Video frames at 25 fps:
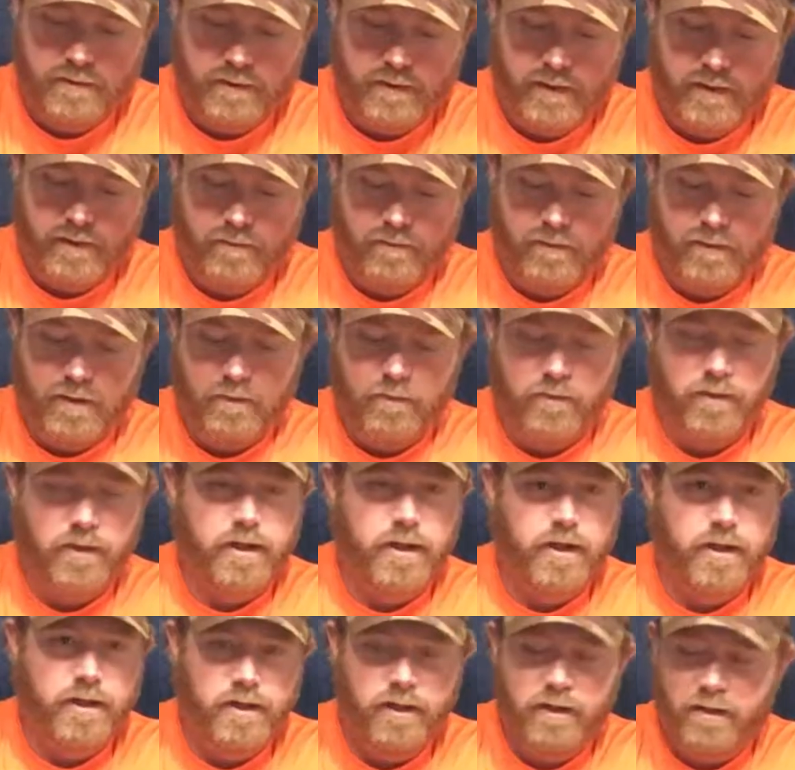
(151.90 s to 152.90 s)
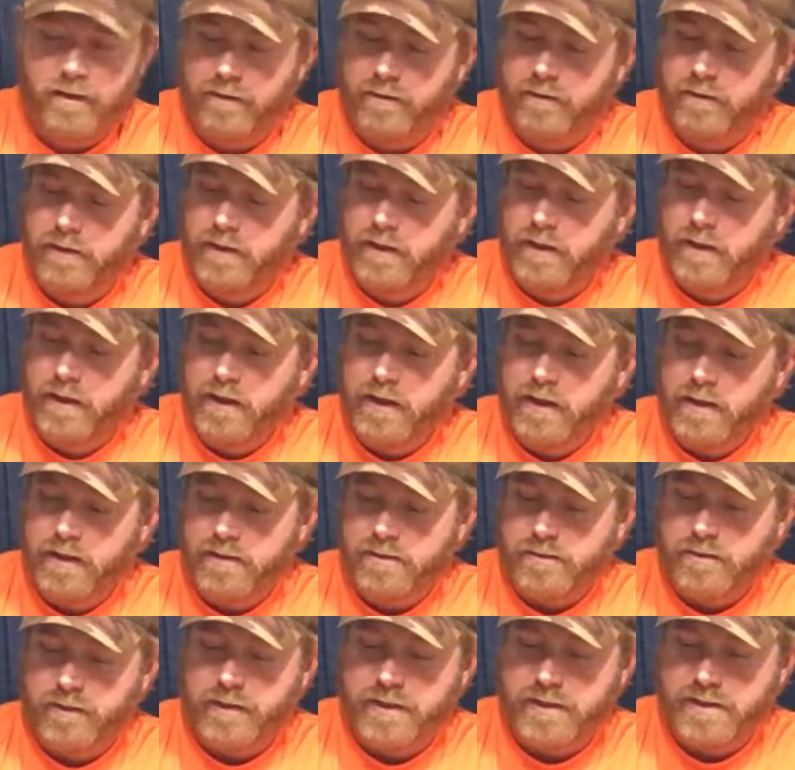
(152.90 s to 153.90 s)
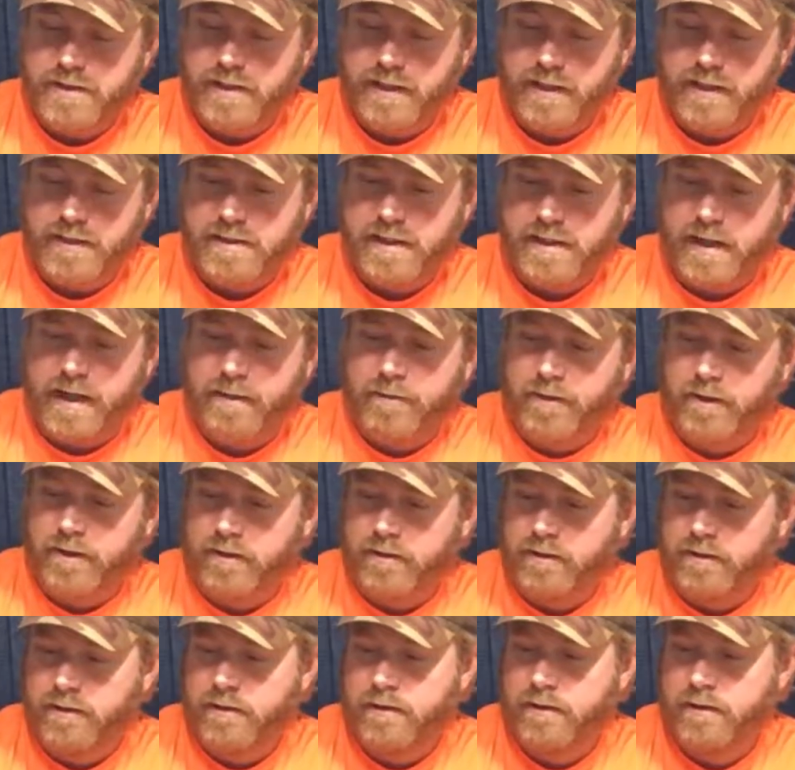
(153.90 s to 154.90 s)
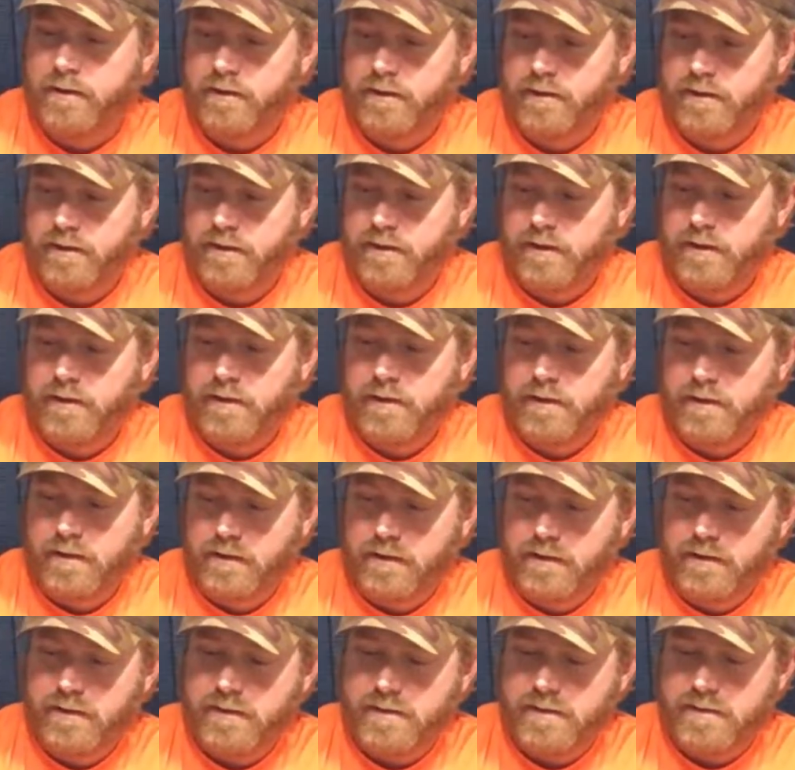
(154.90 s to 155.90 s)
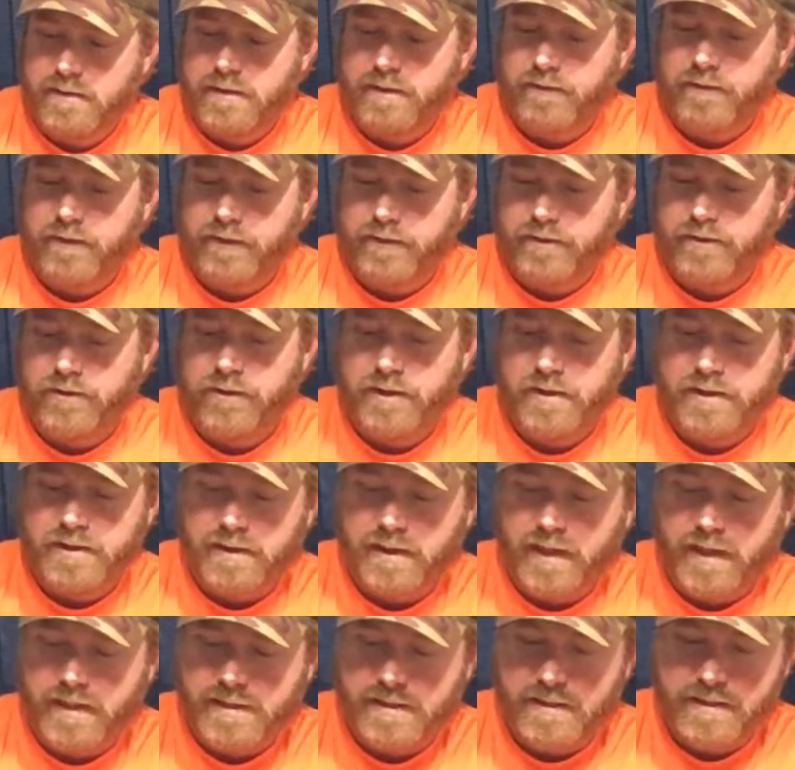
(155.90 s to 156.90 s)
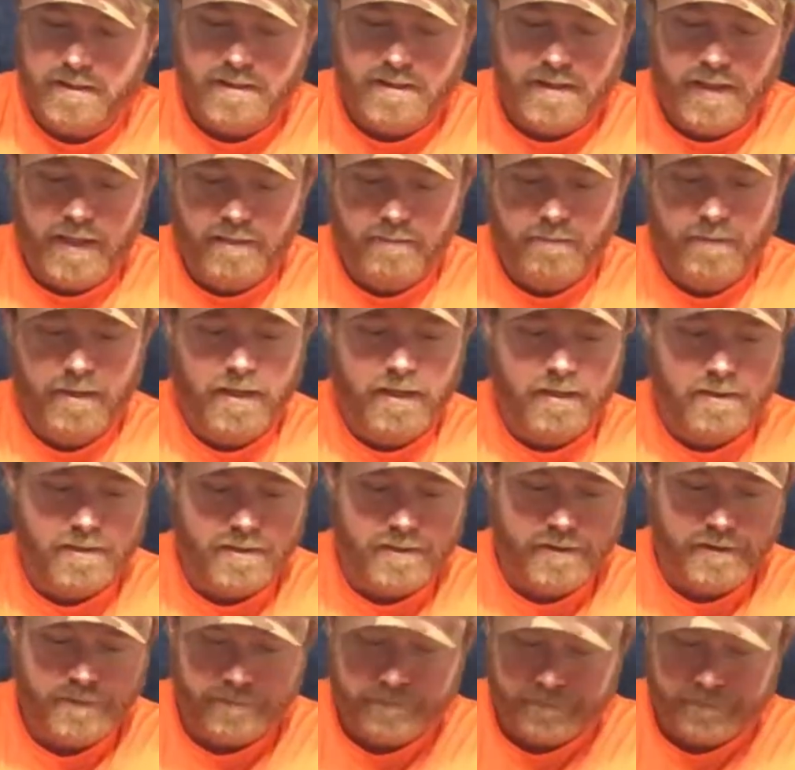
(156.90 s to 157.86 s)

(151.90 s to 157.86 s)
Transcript: And what we're gonna do is we're gonna set a timer. See if we can do this less than 10 minutes.